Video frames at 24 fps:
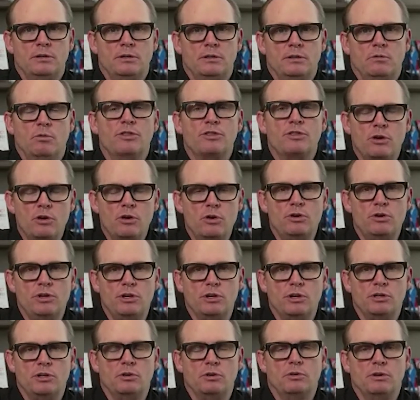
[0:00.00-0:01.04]
with the who
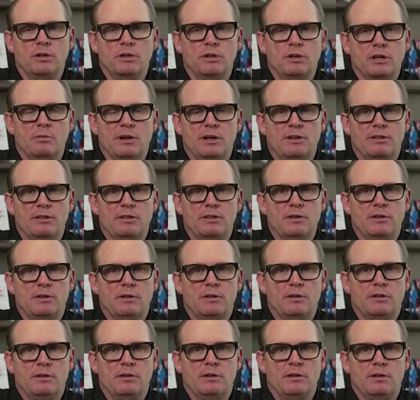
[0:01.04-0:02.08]
you're doing it with
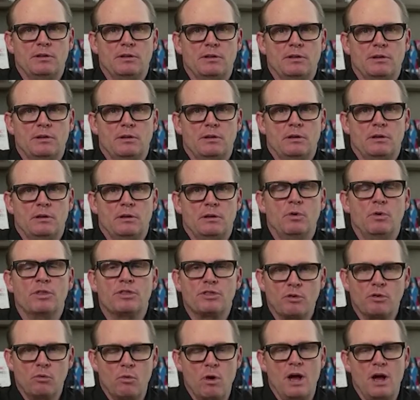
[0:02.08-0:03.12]
with
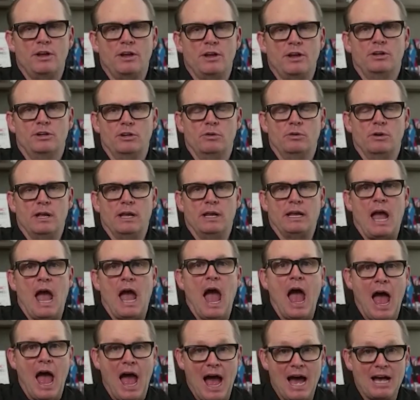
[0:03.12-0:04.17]
the what you're doing
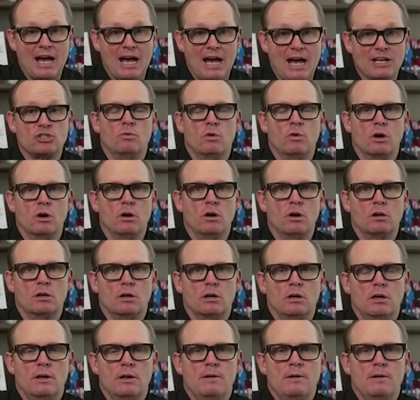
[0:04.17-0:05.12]
has to work